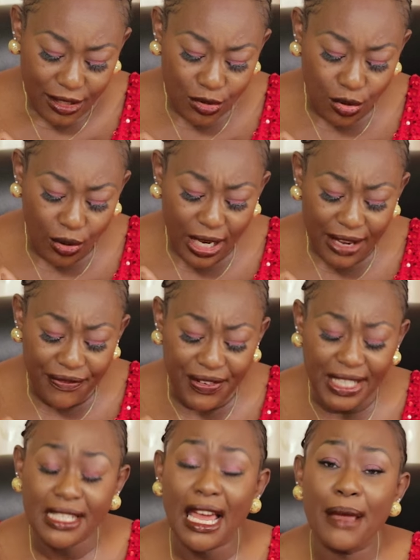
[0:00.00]
So
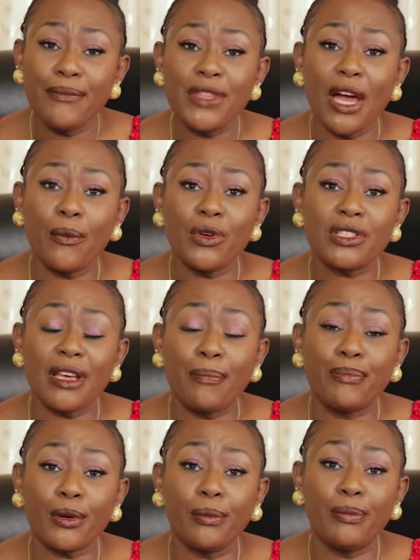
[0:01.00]
every time there was a
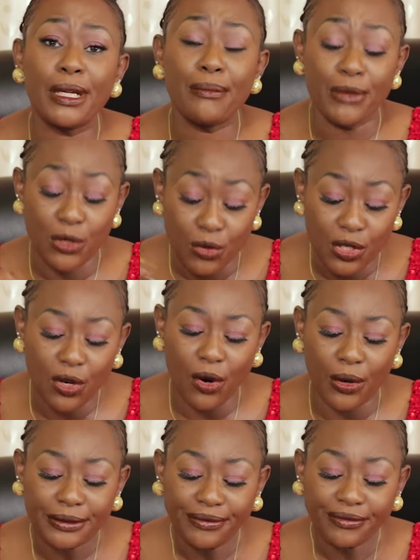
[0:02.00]
problem, he would
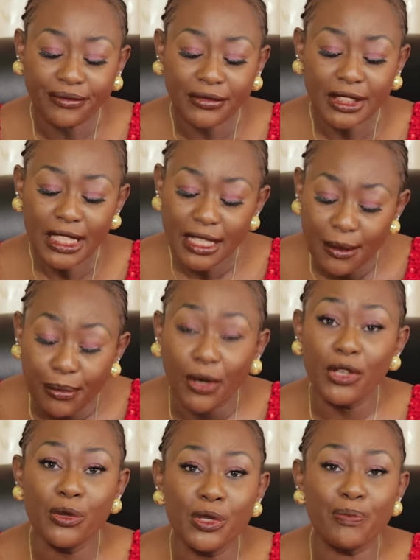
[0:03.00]
call. The
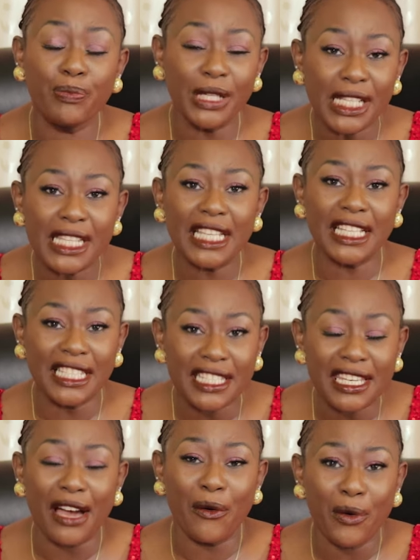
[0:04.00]
boy would play the
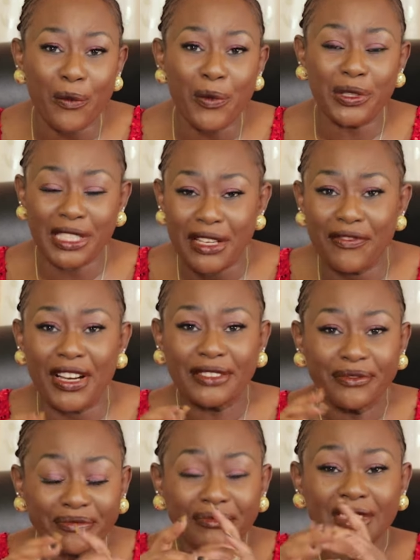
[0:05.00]
guitar or whatever,
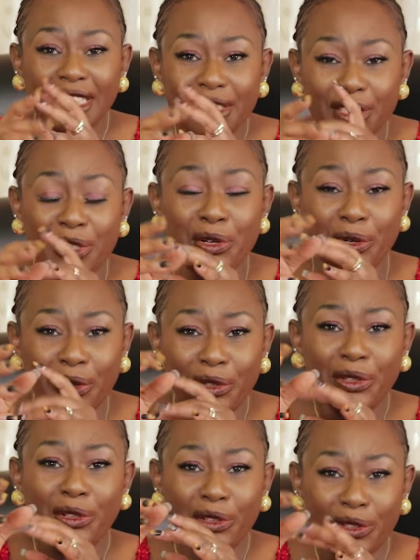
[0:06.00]
you know,
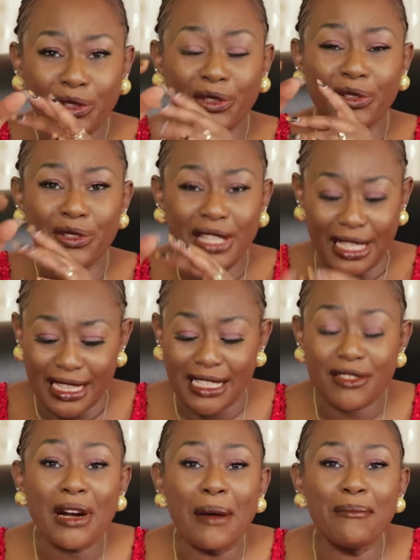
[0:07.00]
or the
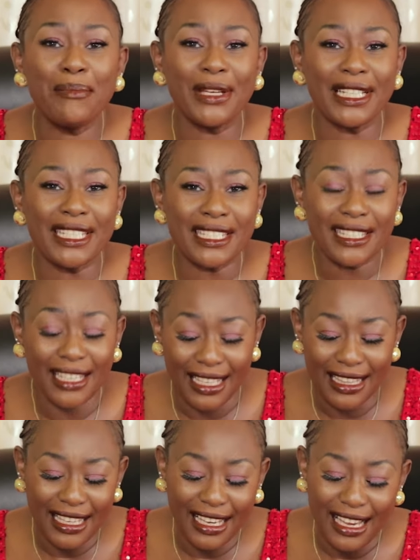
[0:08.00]
trumpet,
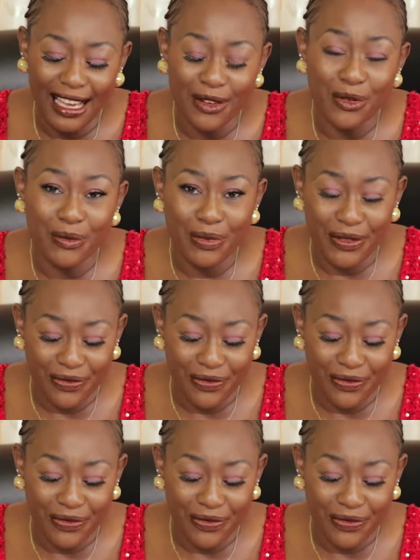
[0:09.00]
and the guy would be